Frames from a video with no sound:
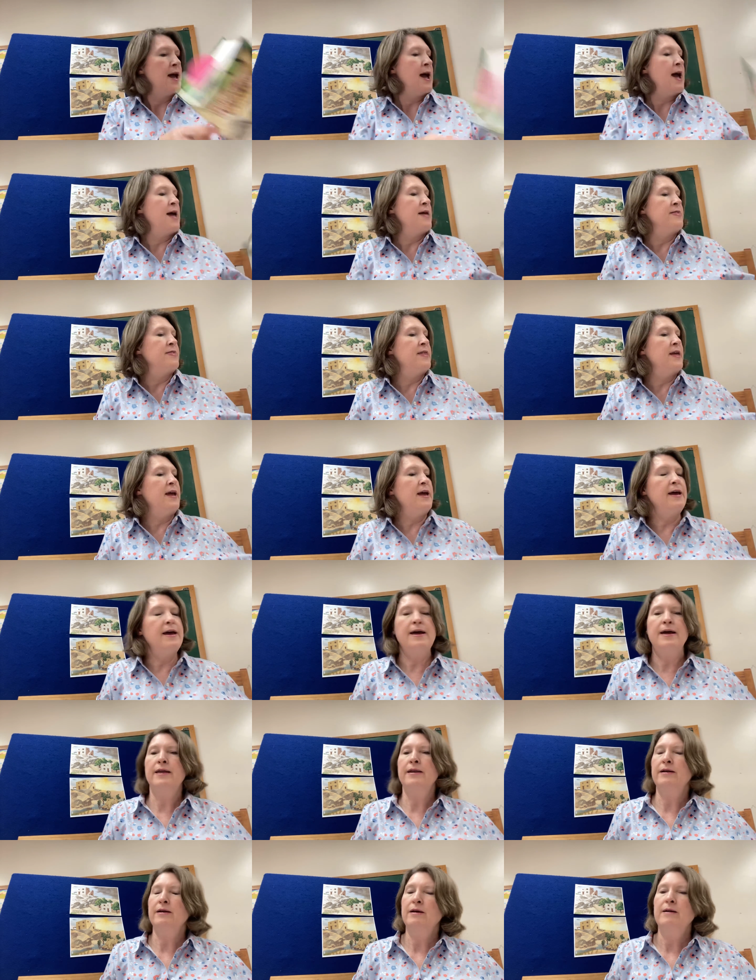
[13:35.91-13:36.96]
And
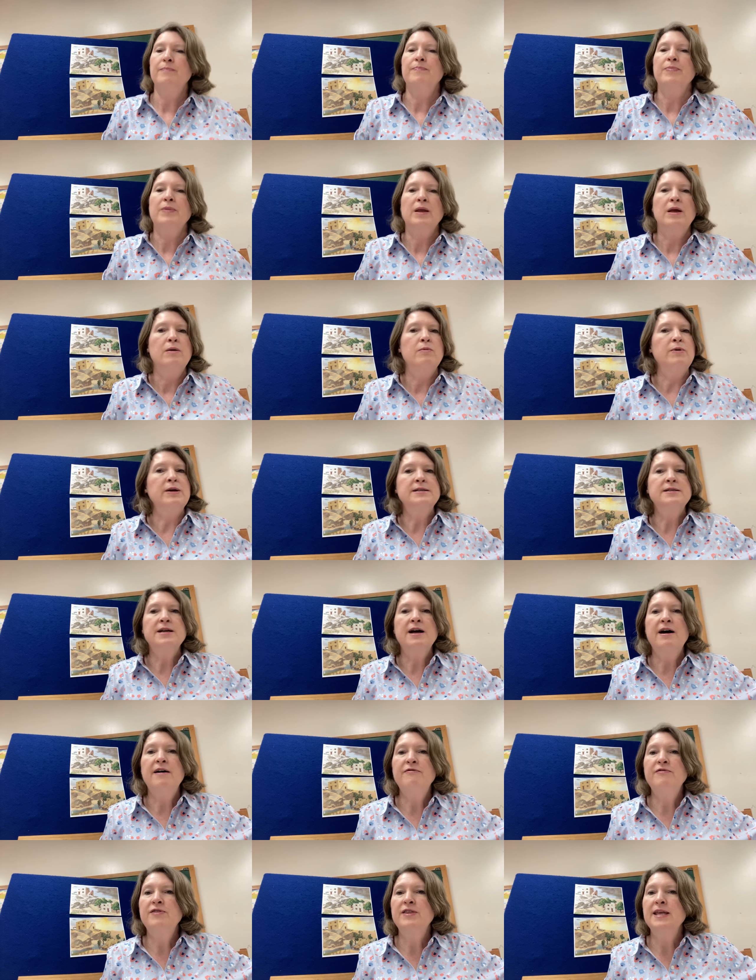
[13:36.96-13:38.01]
then when
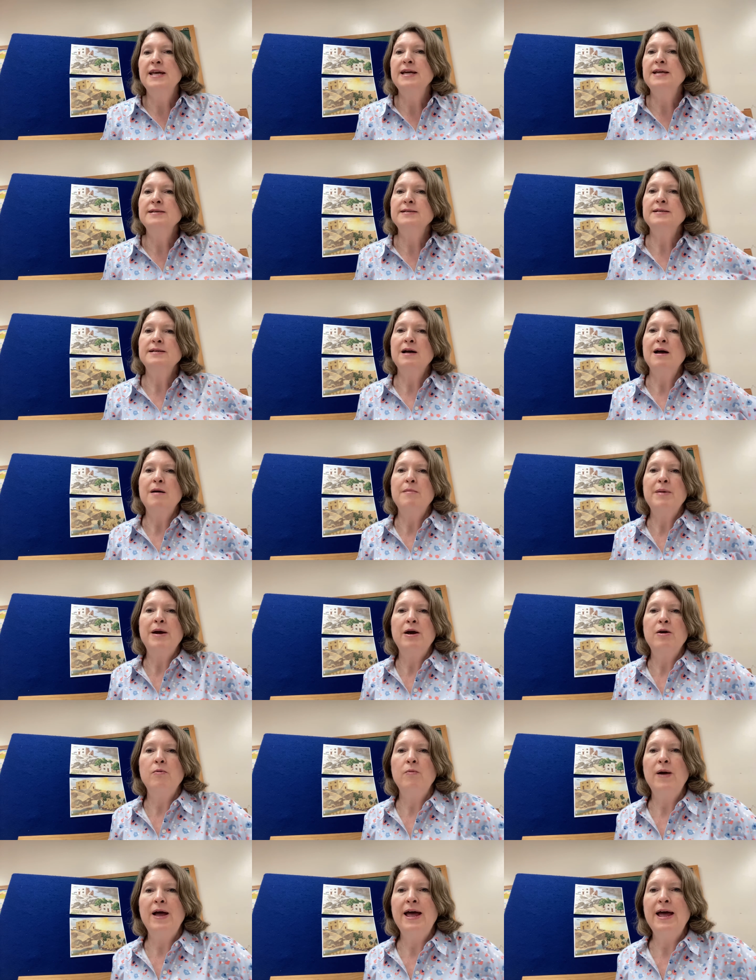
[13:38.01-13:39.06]
tough things come
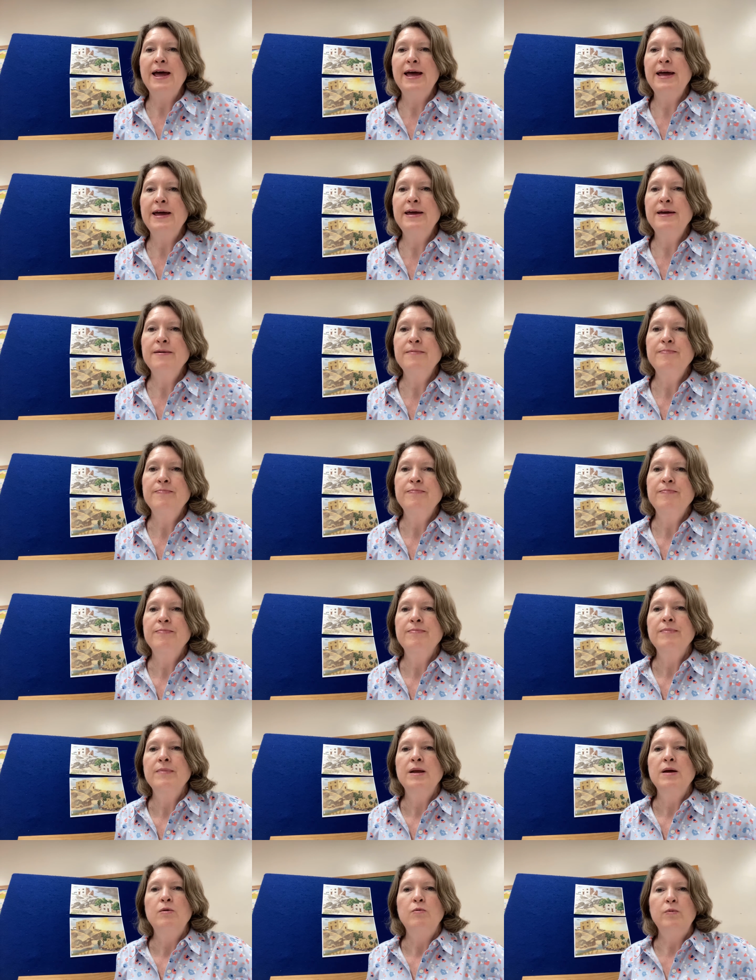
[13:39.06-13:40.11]
our way,
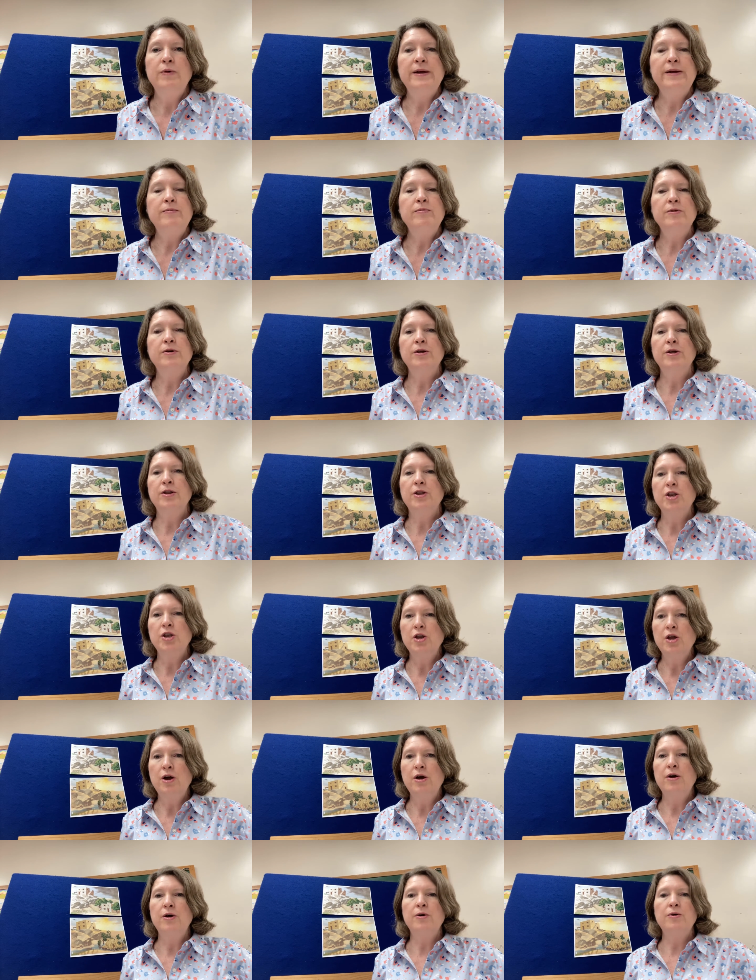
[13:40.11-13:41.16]
we will
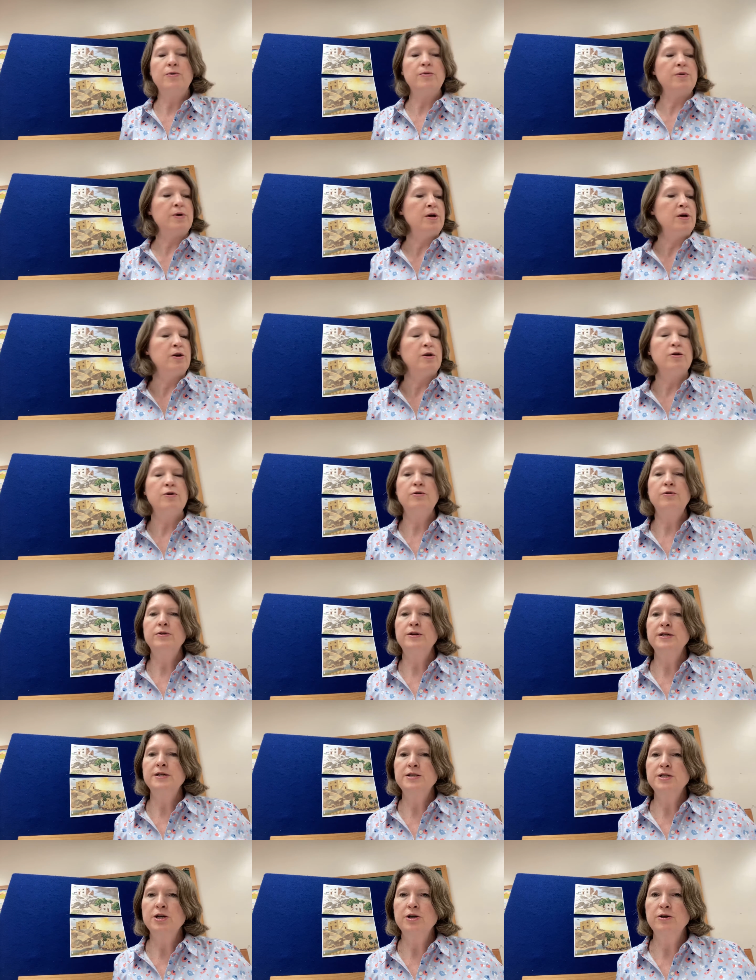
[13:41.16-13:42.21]
know who
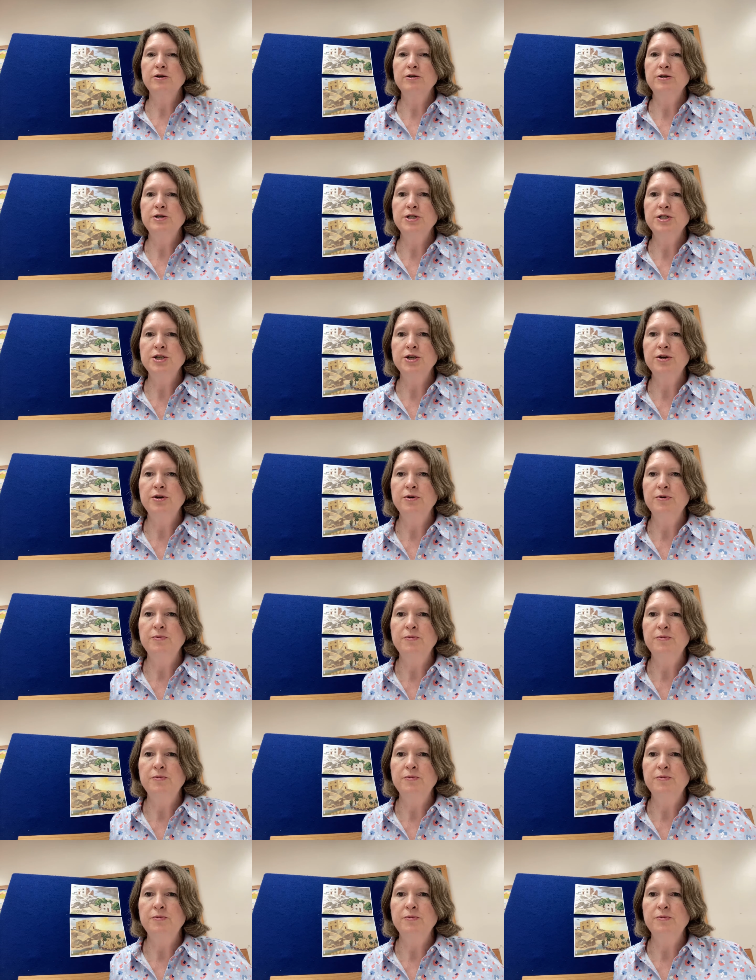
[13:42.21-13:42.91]
to turn to.